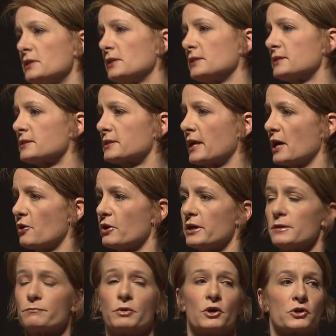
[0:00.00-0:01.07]
and scary
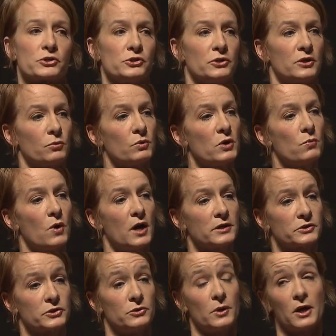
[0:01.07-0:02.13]
and personal, and we want
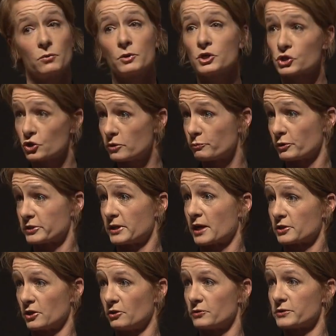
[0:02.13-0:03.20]
to and we should protect
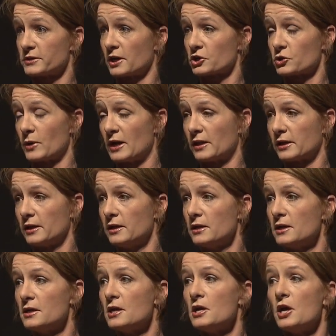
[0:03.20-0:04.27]
our own sexuality.
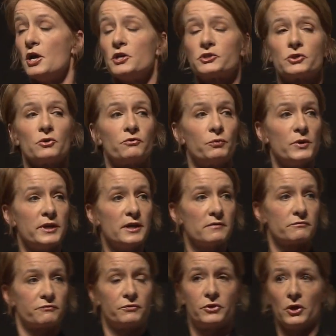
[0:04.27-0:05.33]
So if we give
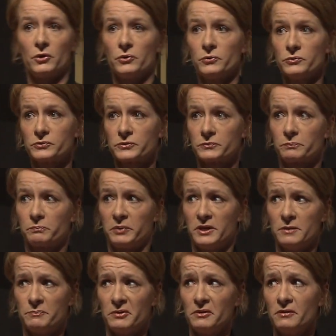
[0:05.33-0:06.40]
those
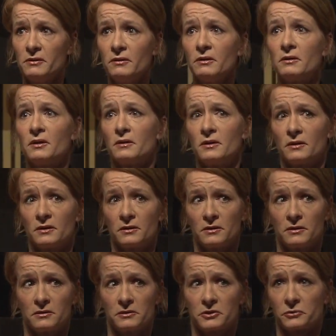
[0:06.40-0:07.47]
people
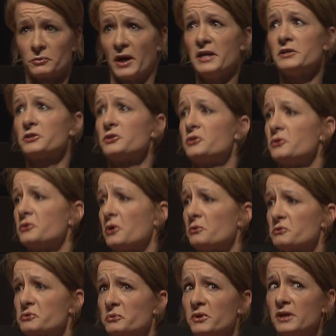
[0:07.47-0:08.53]
the right to do
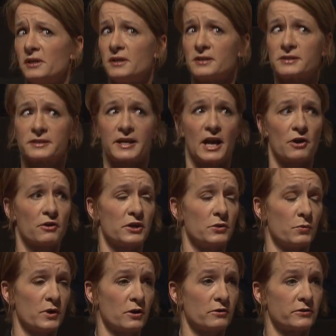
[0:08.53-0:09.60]
those really scary,
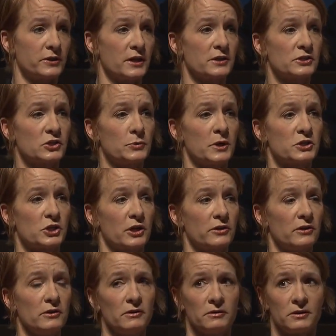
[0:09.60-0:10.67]
weird things to each
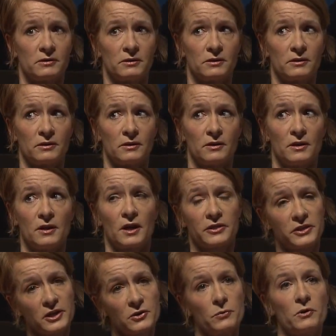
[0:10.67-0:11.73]
other, I
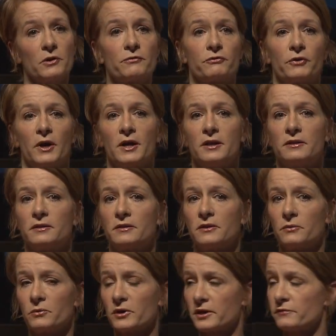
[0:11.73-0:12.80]
think we're afraid that
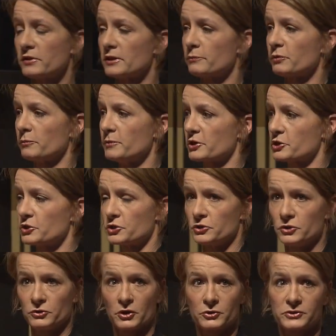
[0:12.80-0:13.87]
we're giving them permission to
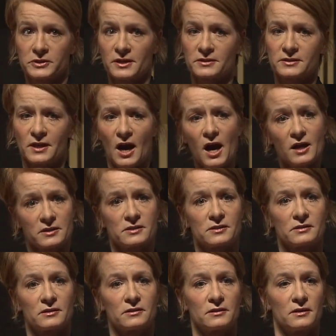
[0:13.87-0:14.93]
do those things to us
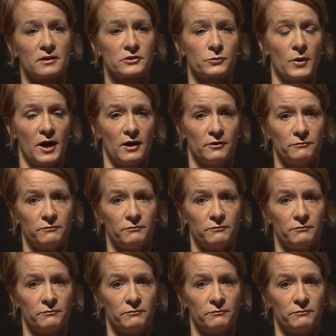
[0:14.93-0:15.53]
as well.